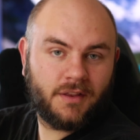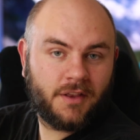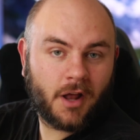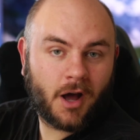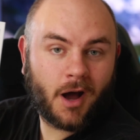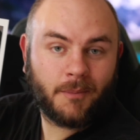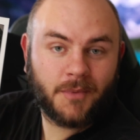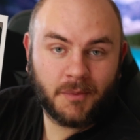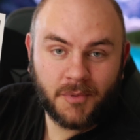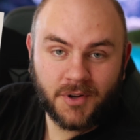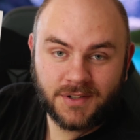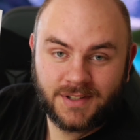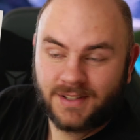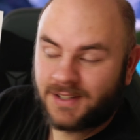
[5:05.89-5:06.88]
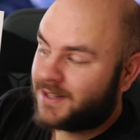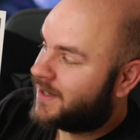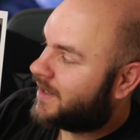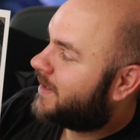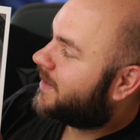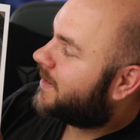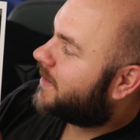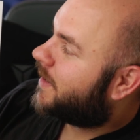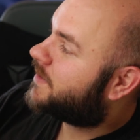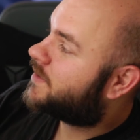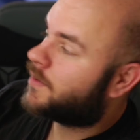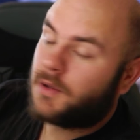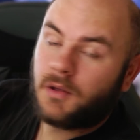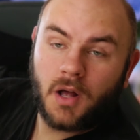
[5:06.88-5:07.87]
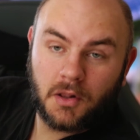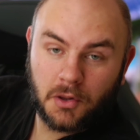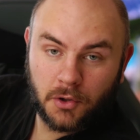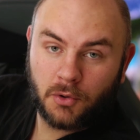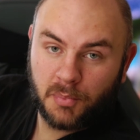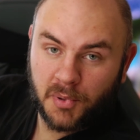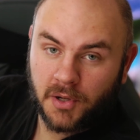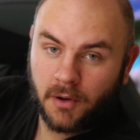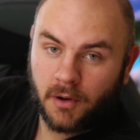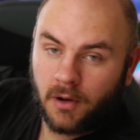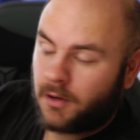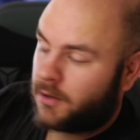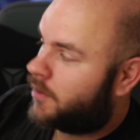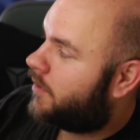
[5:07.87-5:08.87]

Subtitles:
the Omnibus. It's a little bigger,